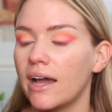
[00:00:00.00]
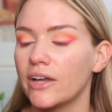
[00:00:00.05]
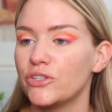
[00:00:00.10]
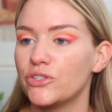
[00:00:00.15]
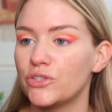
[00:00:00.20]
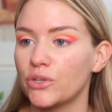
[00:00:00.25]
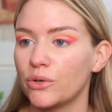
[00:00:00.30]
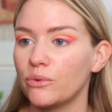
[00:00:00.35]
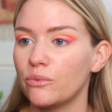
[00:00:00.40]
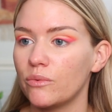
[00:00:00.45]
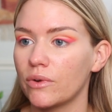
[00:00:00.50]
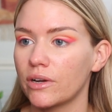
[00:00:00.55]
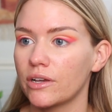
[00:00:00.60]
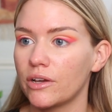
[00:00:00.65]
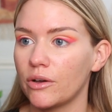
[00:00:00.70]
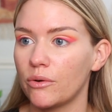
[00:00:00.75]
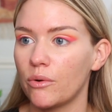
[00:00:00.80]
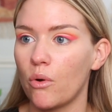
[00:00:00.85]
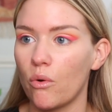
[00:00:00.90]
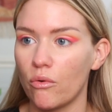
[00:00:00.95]
I don't wanna
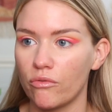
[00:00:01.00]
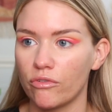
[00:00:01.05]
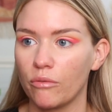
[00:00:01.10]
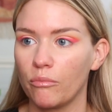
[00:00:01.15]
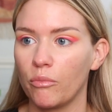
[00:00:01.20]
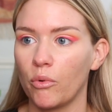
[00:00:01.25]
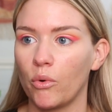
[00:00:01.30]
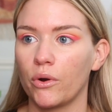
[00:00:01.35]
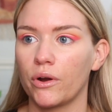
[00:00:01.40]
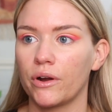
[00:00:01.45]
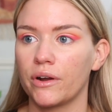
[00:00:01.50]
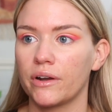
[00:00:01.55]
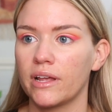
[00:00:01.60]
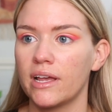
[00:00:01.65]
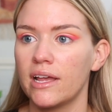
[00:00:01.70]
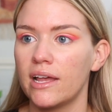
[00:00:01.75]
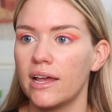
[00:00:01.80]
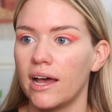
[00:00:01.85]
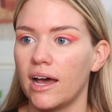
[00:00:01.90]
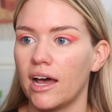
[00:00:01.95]
go
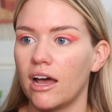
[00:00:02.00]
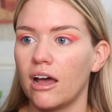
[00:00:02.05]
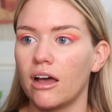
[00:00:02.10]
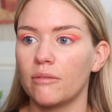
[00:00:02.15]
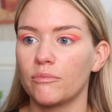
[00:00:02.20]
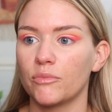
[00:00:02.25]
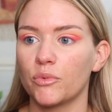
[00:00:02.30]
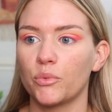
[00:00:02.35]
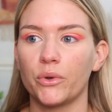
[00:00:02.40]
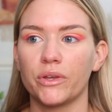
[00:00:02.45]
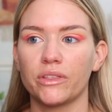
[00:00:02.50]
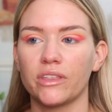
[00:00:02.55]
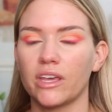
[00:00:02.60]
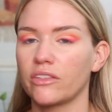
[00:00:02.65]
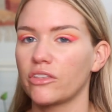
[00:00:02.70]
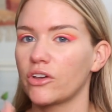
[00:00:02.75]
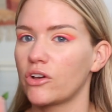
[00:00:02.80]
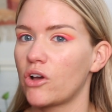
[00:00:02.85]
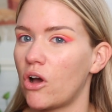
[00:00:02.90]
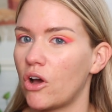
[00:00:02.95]
overboard um, with
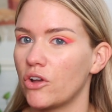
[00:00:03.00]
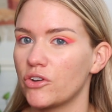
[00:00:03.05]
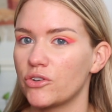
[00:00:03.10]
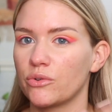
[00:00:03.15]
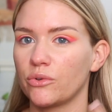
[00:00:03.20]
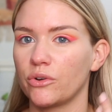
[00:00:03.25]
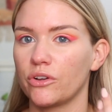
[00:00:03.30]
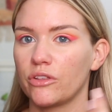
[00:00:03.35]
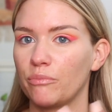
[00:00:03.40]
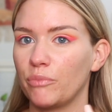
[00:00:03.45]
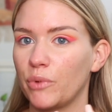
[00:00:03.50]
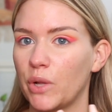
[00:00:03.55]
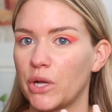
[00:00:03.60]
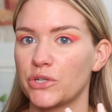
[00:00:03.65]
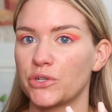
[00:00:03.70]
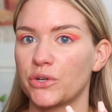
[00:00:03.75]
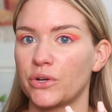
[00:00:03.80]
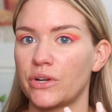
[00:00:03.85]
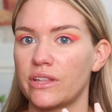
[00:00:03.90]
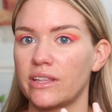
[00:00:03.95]
like the contour, the
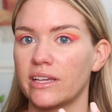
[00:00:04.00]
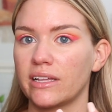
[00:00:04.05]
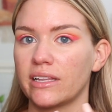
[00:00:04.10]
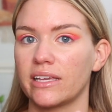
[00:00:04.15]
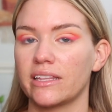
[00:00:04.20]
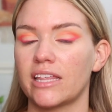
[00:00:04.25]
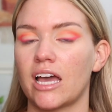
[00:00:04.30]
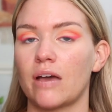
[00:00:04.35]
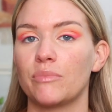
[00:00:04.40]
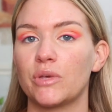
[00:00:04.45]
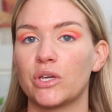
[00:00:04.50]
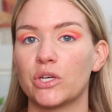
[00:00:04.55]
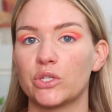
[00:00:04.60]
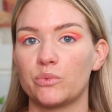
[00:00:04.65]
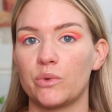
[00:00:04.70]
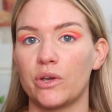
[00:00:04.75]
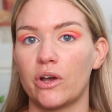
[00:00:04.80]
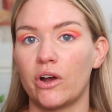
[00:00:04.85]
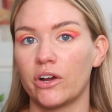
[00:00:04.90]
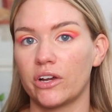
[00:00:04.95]
blush or anything like that,
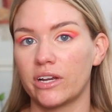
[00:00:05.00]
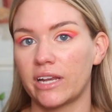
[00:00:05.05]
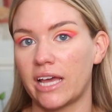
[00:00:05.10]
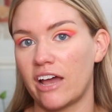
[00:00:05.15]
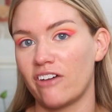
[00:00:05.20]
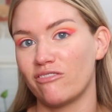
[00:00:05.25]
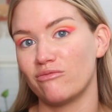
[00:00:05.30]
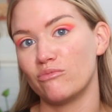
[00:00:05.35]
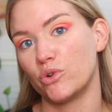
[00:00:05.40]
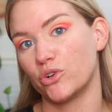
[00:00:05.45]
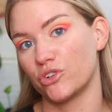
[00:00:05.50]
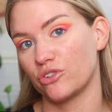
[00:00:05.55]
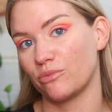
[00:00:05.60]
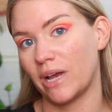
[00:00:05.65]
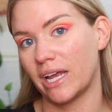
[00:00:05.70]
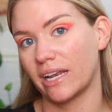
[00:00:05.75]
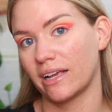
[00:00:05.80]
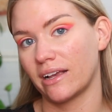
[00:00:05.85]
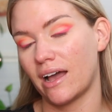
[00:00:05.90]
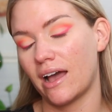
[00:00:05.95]
because we are gonna have more
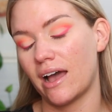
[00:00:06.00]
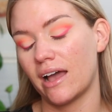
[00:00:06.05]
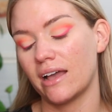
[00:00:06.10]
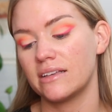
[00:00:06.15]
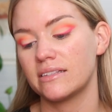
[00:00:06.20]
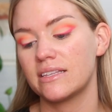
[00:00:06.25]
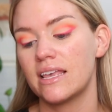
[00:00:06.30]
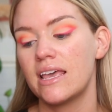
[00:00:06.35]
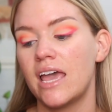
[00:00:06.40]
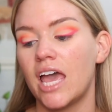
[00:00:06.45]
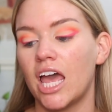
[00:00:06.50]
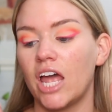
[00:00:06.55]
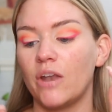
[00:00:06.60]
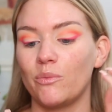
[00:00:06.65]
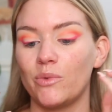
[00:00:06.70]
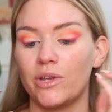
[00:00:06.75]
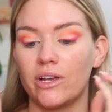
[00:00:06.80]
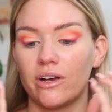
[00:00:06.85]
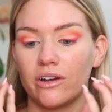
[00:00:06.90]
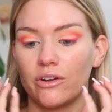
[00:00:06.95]
dramatic eyes
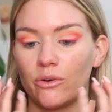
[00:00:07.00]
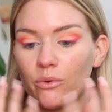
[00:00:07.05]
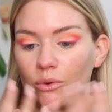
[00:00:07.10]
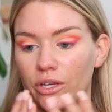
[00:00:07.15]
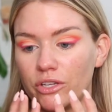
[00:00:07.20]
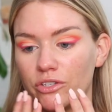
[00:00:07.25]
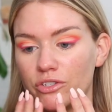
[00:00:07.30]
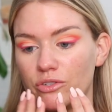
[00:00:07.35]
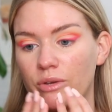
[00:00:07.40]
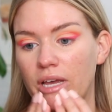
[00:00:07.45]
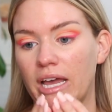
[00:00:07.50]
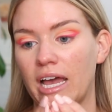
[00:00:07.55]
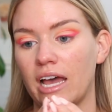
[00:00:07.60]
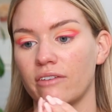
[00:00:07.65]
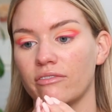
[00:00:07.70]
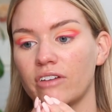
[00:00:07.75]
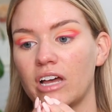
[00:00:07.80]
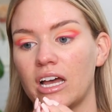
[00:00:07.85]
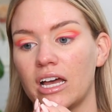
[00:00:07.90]
and we are going to have